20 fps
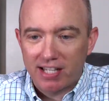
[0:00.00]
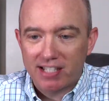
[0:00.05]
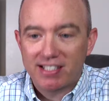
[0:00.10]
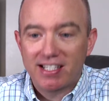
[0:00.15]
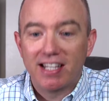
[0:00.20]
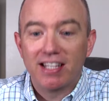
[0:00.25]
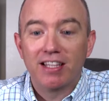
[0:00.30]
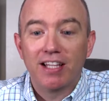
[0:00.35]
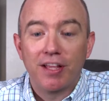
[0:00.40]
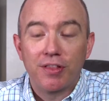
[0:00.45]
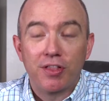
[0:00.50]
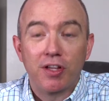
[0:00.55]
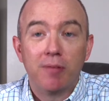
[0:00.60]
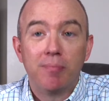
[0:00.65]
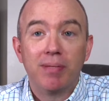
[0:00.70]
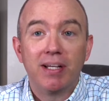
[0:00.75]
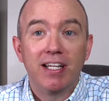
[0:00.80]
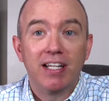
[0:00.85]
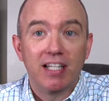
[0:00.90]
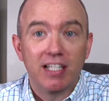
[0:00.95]
God said, "Let
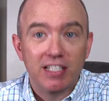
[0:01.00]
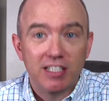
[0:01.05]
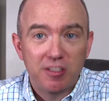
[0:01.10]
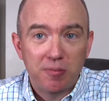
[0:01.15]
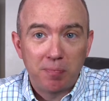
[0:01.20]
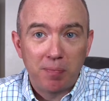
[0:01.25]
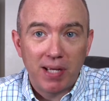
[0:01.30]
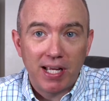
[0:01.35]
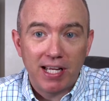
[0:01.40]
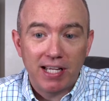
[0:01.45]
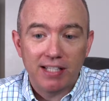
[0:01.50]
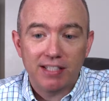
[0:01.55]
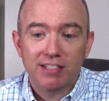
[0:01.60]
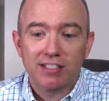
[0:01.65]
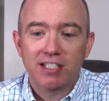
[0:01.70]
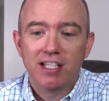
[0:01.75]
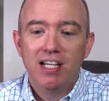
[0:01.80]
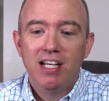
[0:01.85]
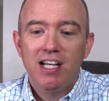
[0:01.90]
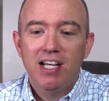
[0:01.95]
there be an
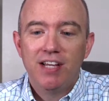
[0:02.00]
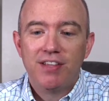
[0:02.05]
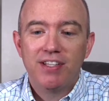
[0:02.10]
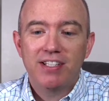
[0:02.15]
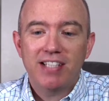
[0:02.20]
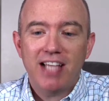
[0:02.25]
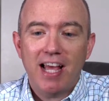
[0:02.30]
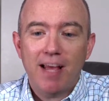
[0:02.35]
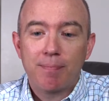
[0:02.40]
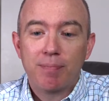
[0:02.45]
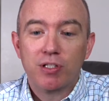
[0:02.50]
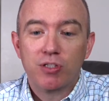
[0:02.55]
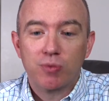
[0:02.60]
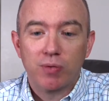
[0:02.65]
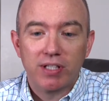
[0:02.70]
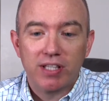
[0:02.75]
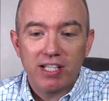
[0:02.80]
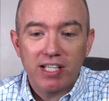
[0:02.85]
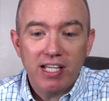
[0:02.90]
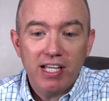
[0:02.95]
expanse." This
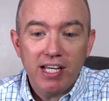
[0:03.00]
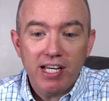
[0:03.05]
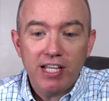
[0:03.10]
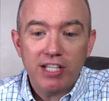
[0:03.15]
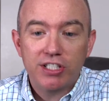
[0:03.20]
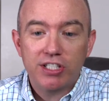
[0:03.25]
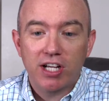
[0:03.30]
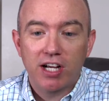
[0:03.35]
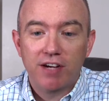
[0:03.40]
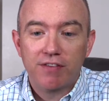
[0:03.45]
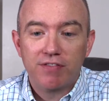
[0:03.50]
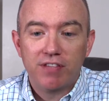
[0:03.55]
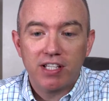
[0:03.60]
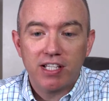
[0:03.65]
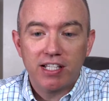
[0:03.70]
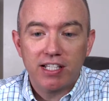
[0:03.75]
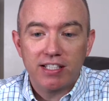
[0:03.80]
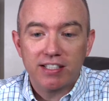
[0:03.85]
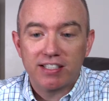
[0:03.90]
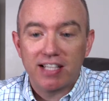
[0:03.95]
happens with each of
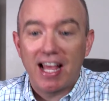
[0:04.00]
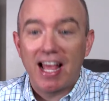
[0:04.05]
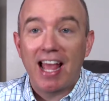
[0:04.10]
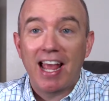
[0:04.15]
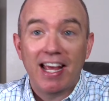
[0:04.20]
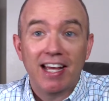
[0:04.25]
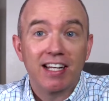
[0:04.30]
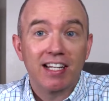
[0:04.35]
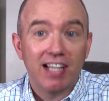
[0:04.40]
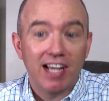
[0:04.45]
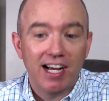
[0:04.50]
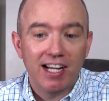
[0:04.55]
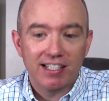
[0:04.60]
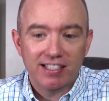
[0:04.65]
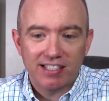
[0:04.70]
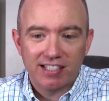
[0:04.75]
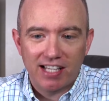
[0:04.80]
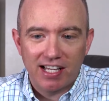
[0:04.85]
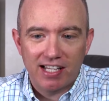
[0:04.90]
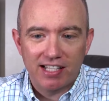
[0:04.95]
these, and
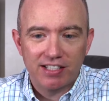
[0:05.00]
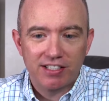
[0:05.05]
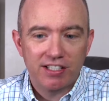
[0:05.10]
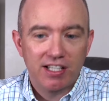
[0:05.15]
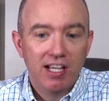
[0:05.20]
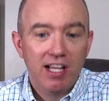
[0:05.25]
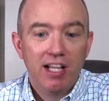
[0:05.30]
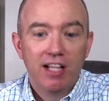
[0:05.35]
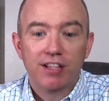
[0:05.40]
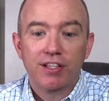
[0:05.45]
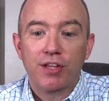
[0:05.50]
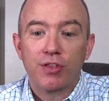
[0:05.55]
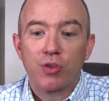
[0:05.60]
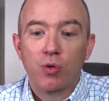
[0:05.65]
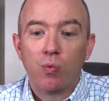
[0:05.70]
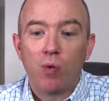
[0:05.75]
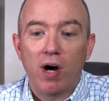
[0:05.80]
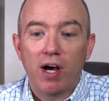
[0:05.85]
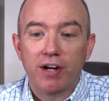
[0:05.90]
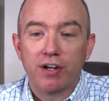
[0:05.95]
God says, "Let
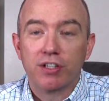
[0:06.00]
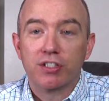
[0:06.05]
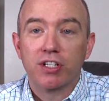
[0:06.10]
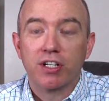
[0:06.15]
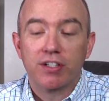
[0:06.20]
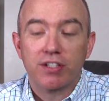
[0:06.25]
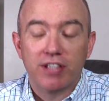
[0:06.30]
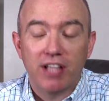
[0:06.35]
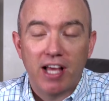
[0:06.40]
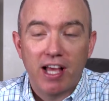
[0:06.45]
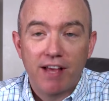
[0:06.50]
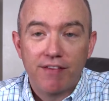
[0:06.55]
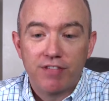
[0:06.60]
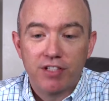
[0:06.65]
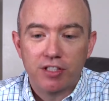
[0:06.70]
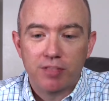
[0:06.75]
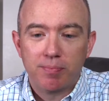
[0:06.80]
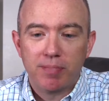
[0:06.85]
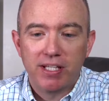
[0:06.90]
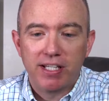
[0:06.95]
the waters under the
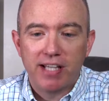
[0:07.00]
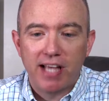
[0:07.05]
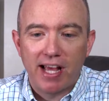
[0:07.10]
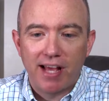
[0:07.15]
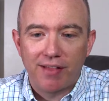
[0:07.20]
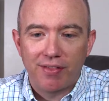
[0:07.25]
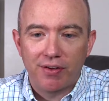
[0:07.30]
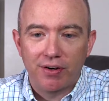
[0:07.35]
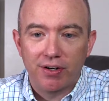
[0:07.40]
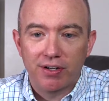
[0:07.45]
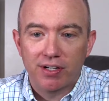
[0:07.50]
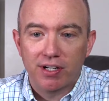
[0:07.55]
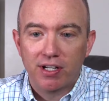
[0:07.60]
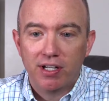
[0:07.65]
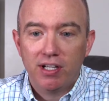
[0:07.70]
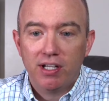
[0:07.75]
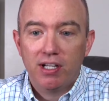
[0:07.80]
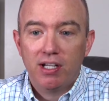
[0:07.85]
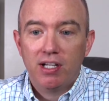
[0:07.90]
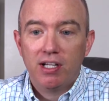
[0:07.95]
heavens be gathered.
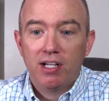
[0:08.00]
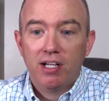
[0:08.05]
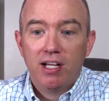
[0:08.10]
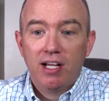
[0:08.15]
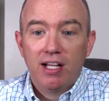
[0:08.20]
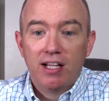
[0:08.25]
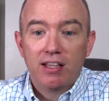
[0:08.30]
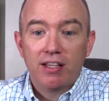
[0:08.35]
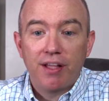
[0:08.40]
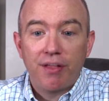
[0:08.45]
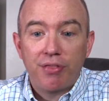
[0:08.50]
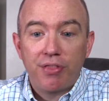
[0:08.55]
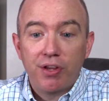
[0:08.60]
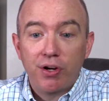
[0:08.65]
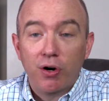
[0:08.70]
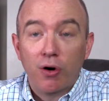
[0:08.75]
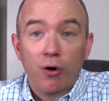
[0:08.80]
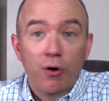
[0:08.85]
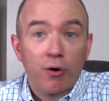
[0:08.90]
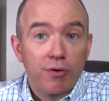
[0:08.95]
Let
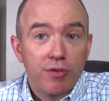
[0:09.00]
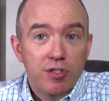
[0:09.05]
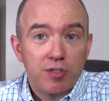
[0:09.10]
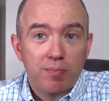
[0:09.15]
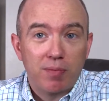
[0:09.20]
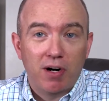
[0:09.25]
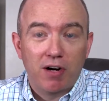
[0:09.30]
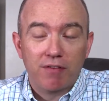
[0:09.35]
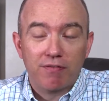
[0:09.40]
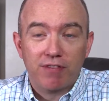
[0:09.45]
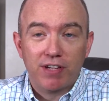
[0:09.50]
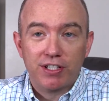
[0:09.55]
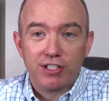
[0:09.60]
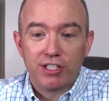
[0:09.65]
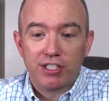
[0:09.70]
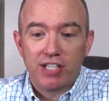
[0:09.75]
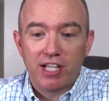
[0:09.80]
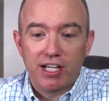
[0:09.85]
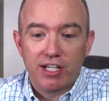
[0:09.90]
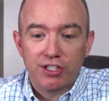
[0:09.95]
the earth sprout
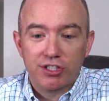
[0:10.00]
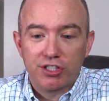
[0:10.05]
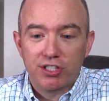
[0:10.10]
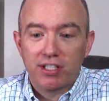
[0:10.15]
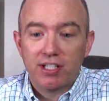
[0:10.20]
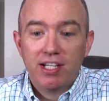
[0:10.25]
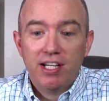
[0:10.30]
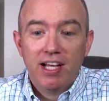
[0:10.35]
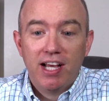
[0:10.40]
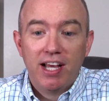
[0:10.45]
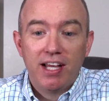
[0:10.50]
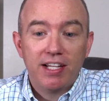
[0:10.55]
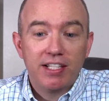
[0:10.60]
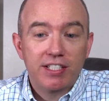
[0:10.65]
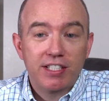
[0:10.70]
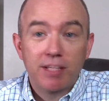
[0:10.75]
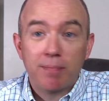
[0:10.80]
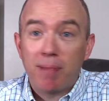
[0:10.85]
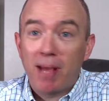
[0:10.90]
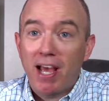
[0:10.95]
vegetation." And
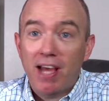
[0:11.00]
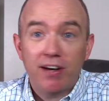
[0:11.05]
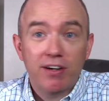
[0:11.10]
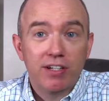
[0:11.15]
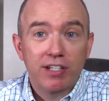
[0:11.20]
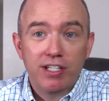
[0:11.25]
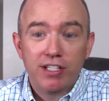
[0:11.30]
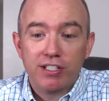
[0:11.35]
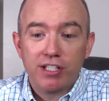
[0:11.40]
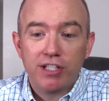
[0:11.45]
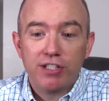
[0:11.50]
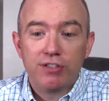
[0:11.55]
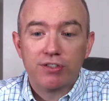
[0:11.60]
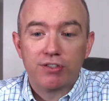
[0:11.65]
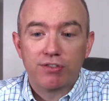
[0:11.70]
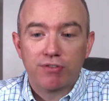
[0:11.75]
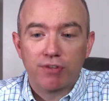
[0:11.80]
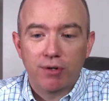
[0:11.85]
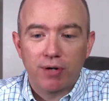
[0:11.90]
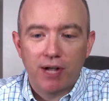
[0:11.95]
it's the pattern
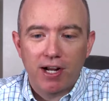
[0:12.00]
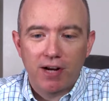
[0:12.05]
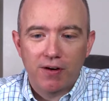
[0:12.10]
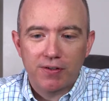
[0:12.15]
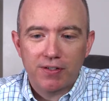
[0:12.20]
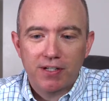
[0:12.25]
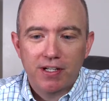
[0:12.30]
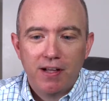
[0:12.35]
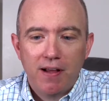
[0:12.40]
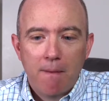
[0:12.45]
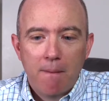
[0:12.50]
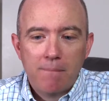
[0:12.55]
continues throughout.